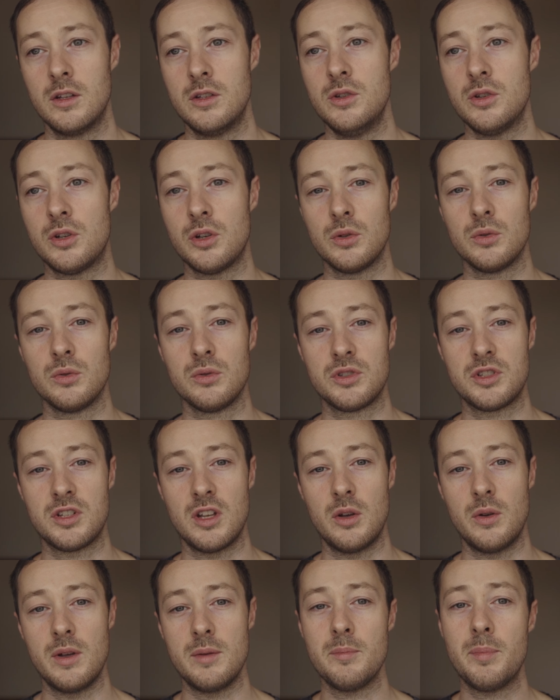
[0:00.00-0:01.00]
You can
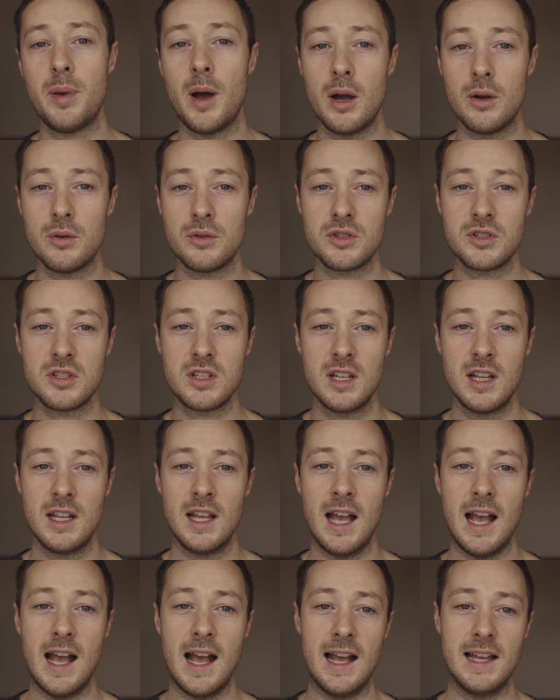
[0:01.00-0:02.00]
also in post
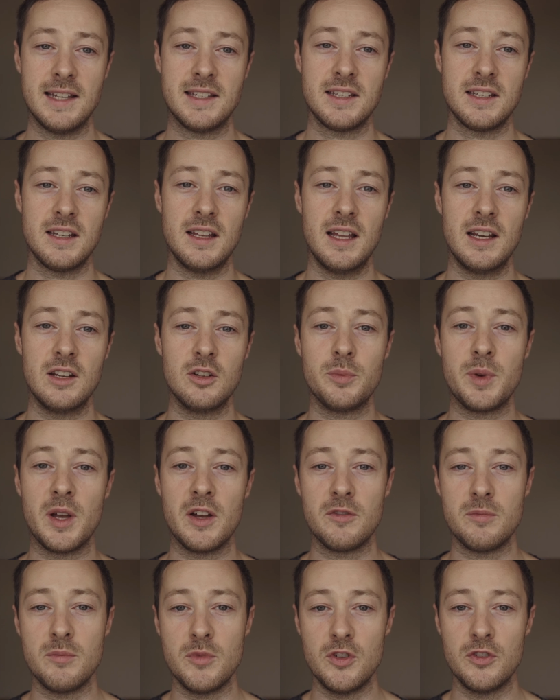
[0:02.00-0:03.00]
add a little bit
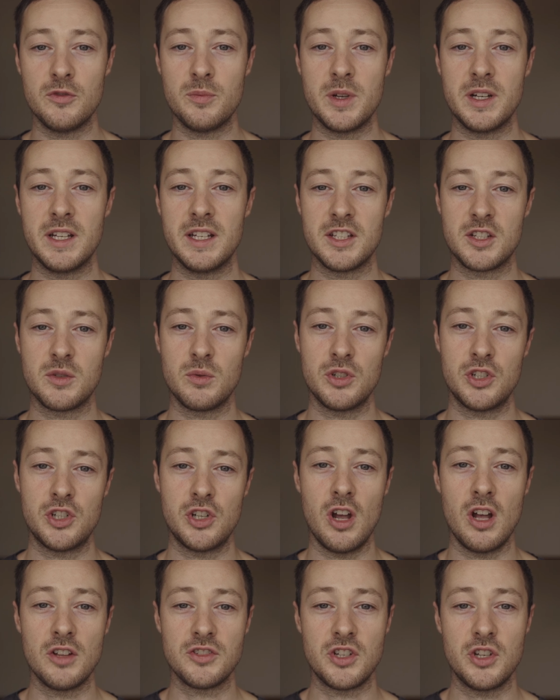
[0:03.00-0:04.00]
of movement into a
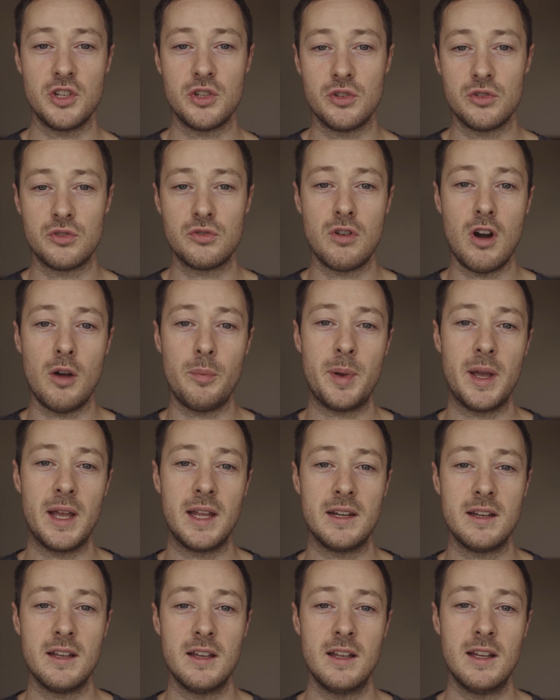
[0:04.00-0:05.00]
shot. So you could crop
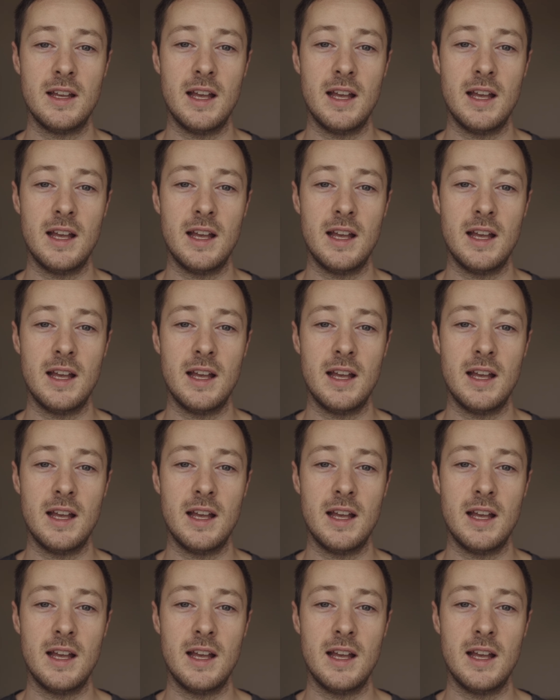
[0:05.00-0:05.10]
in